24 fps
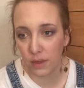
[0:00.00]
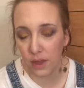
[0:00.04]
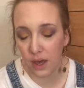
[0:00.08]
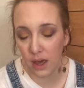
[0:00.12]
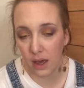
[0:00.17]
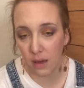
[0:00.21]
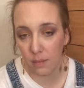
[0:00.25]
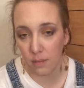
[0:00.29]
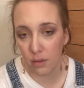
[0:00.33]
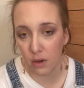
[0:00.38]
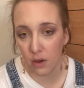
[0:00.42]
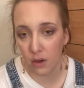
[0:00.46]

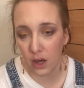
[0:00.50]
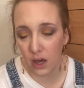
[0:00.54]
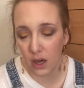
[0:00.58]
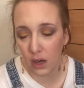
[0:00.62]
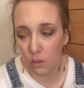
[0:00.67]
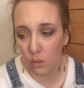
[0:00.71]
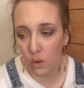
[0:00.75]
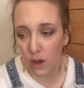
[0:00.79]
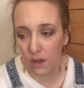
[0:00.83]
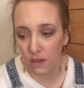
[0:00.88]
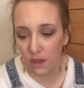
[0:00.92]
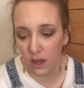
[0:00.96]
thereby
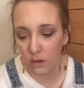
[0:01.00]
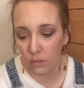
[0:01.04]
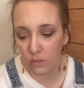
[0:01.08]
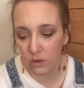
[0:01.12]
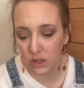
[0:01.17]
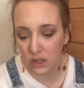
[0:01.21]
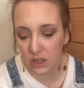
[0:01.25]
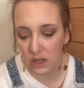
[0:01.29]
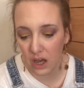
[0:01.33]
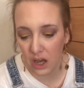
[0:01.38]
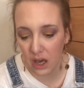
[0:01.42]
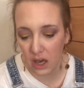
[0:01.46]
where they
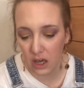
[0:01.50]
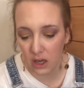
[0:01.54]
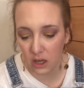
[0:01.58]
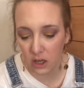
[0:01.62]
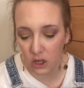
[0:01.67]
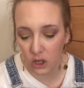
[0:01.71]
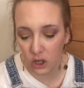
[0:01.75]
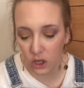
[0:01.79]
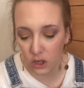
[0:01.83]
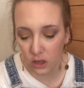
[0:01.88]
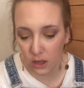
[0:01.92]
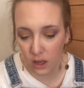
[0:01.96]
would
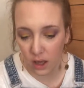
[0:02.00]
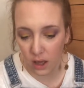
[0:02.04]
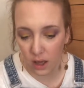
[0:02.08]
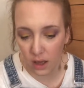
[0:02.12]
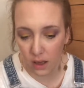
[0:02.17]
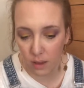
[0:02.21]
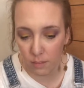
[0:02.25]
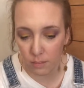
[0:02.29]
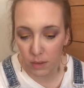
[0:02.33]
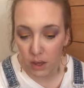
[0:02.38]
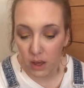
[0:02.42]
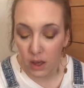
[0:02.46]
take
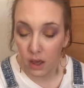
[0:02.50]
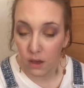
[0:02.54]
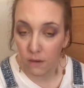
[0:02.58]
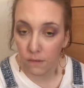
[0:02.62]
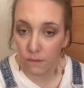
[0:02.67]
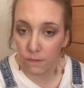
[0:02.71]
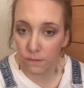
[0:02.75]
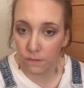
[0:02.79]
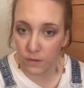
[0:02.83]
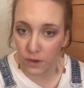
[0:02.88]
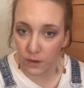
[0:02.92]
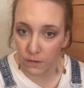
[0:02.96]

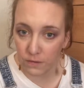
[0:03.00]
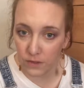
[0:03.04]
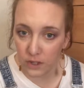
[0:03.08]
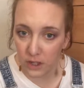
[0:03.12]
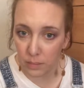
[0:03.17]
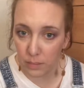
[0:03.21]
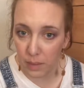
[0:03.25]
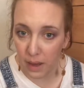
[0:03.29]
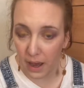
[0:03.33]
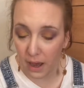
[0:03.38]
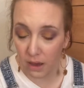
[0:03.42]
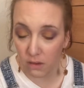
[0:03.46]

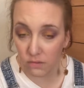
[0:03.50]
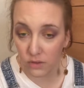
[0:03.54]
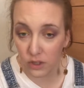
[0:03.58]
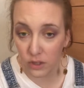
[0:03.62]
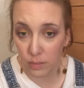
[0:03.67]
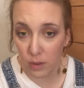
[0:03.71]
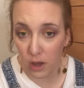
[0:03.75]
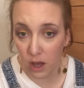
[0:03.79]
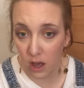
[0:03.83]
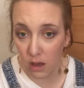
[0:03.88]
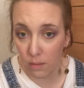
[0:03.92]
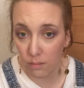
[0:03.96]

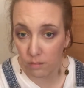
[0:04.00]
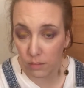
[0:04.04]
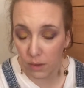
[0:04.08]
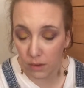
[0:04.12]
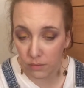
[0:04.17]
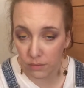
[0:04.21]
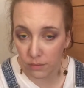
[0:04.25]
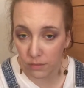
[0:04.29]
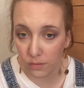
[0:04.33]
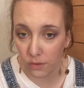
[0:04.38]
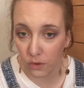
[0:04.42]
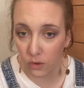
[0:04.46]
£50 per
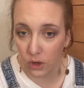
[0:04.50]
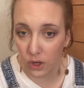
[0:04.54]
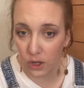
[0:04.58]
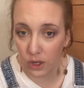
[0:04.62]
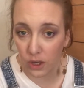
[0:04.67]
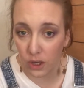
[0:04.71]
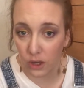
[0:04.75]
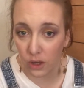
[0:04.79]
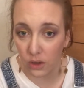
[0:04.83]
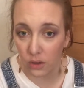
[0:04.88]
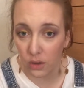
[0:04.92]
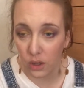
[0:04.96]
month for
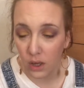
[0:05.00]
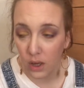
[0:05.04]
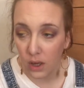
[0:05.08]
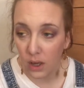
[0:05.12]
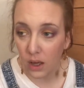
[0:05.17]
you.